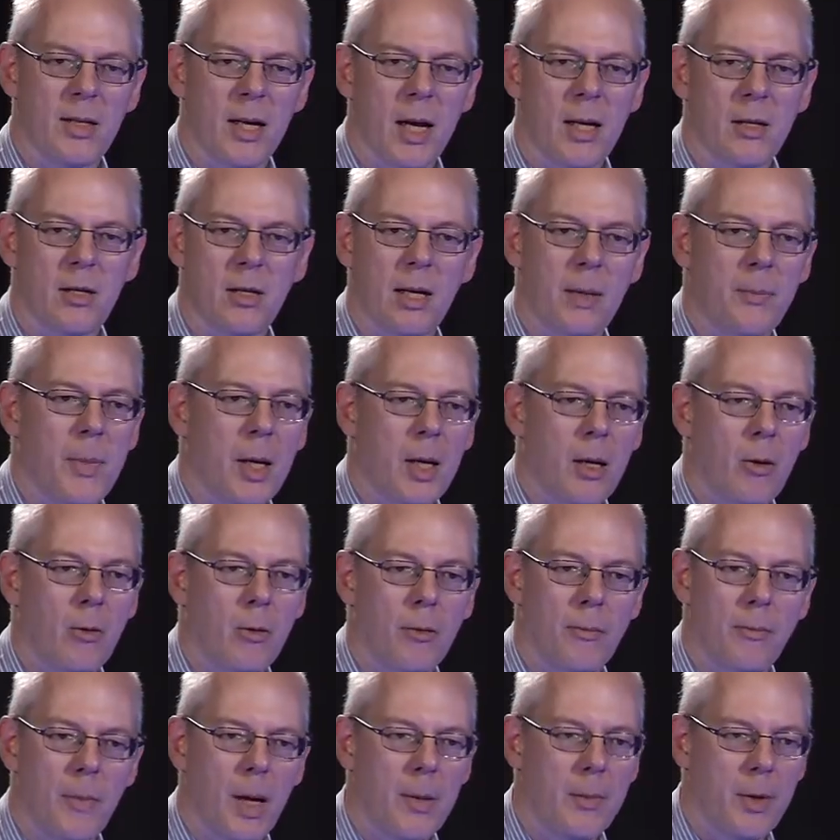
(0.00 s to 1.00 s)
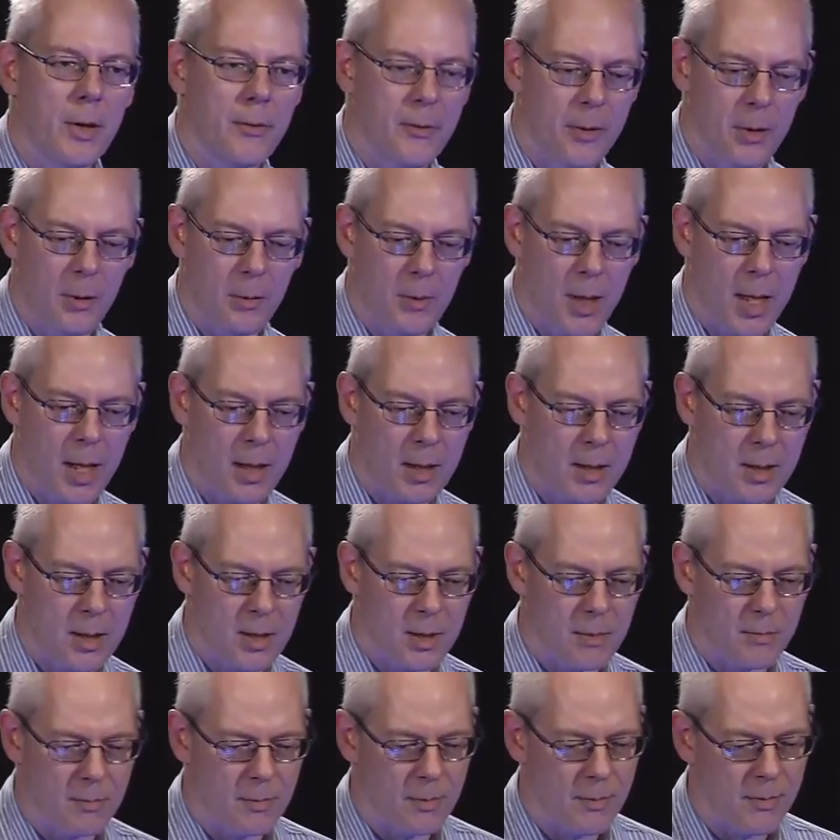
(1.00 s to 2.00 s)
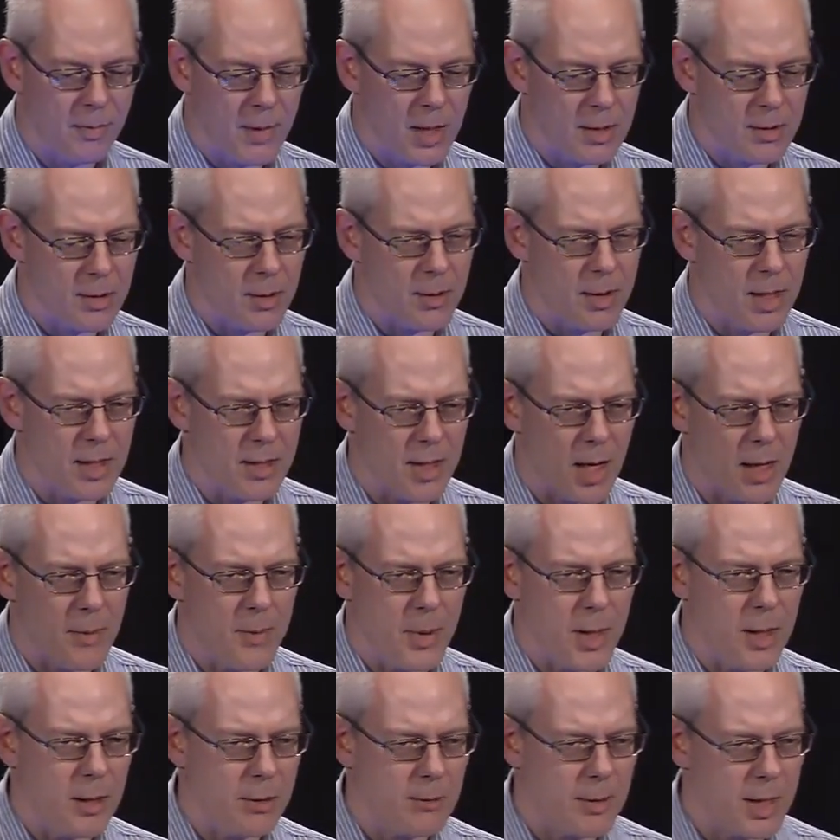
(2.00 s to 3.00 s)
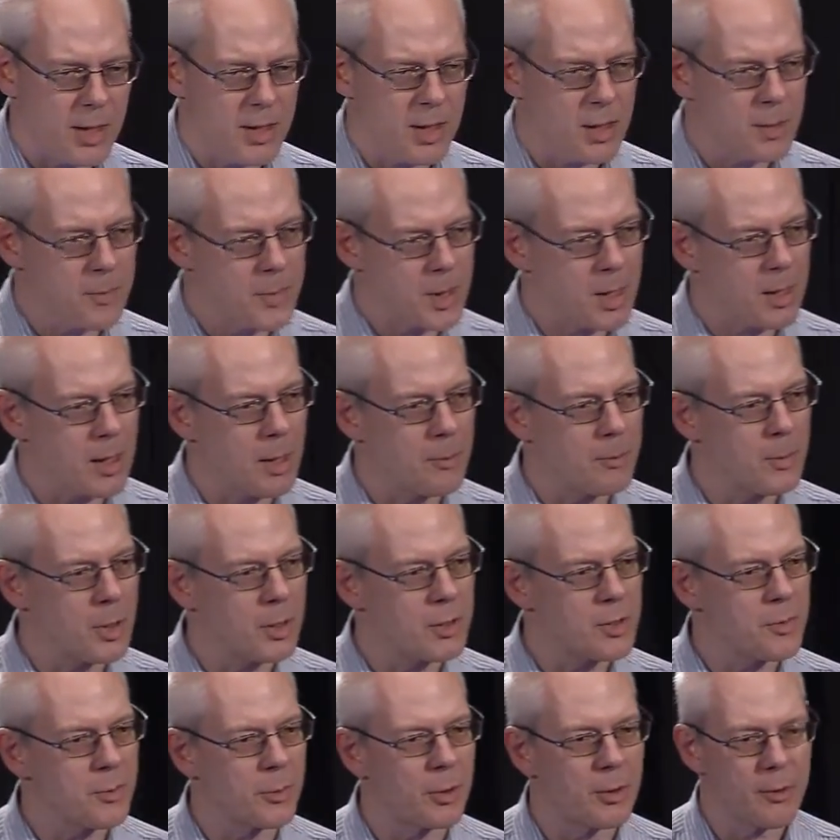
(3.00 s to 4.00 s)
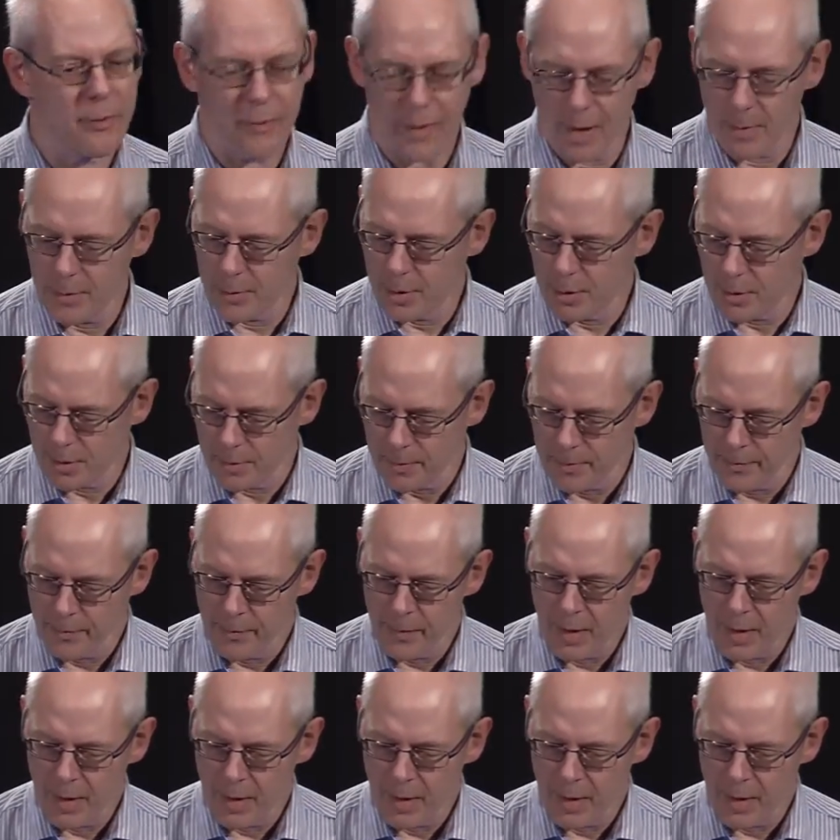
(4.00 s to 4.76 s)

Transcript: actually, or maybe a few weeks. So these IP addresses become much more ephemeral.